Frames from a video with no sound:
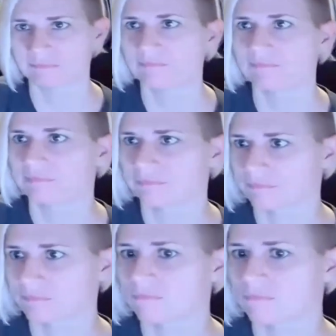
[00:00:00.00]

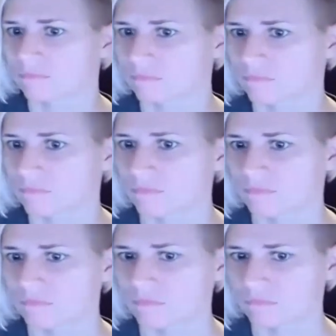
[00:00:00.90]

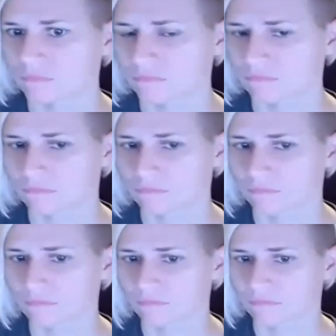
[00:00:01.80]

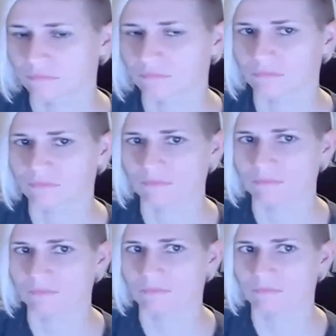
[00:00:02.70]

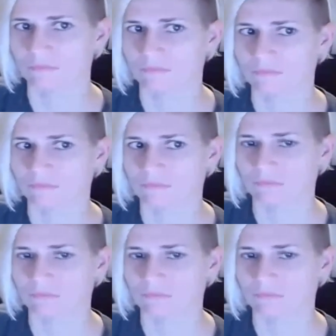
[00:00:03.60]
This person isn't speaking.